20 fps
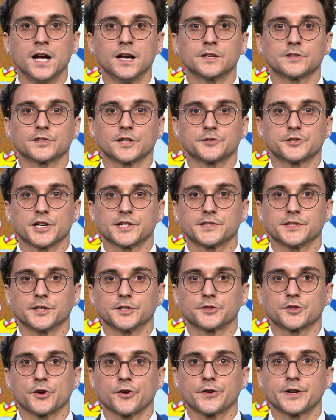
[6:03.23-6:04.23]
such as an
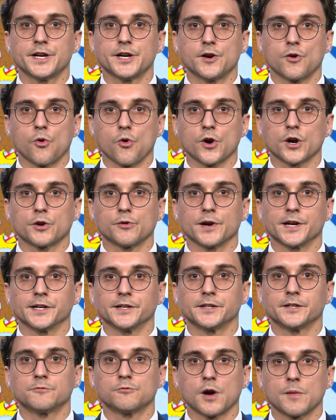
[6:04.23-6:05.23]
attorney or
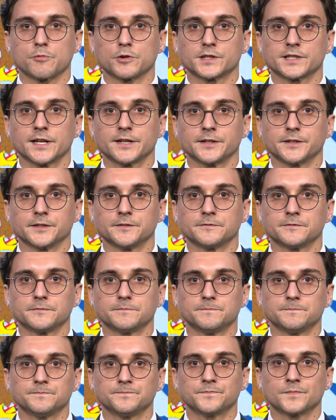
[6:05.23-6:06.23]
accredited representative.
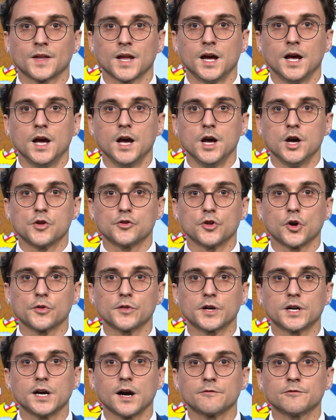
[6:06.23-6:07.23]
Though
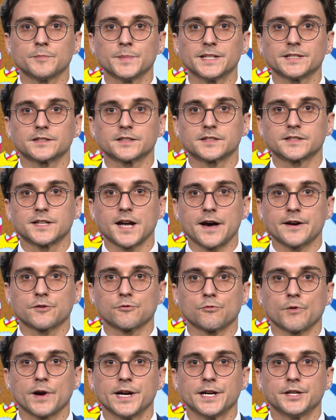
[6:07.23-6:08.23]
the government does not
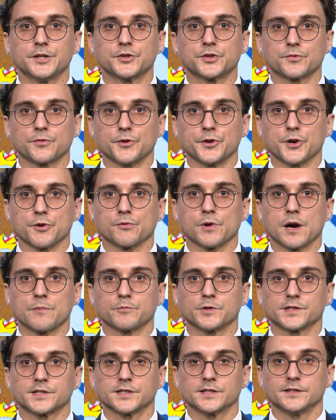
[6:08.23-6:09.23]
arrange for your
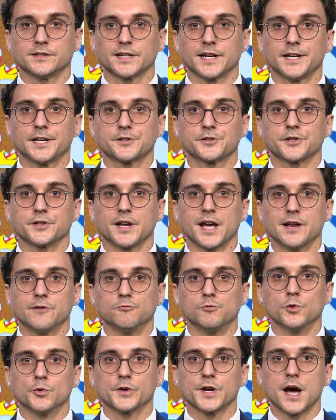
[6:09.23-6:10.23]
representation and
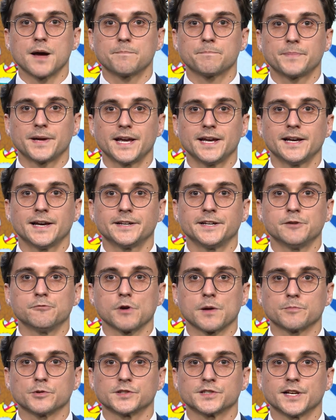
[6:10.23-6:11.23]
will not pay any
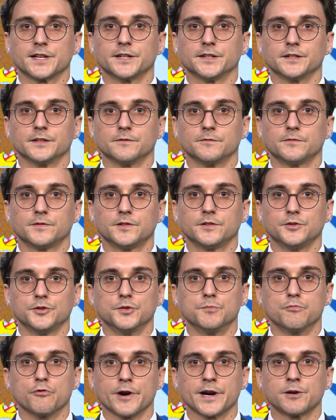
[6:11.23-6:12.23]
representative you
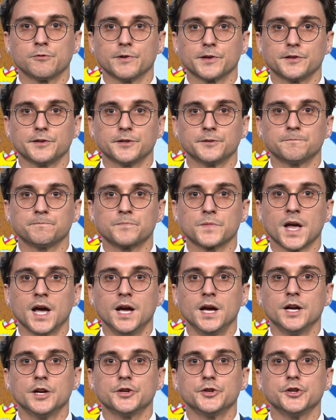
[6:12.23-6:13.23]
bring with you,
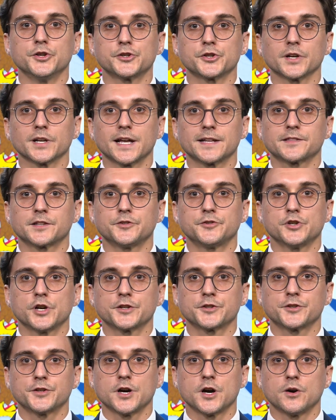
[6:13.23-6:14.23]
you should let the
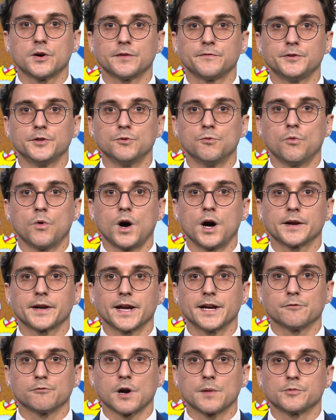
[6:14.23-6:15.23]
judge know if you want
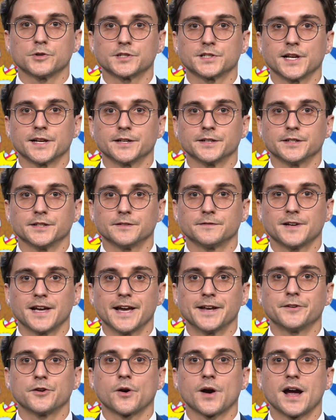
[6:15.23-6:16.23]
a representative
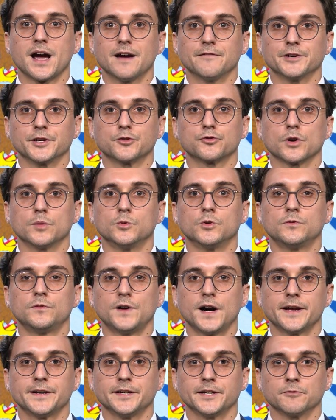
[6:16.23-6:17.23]
and are having trouble
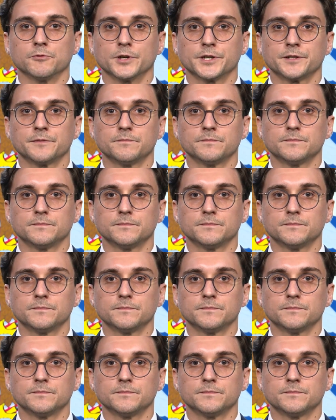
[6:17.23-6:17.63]
finding one.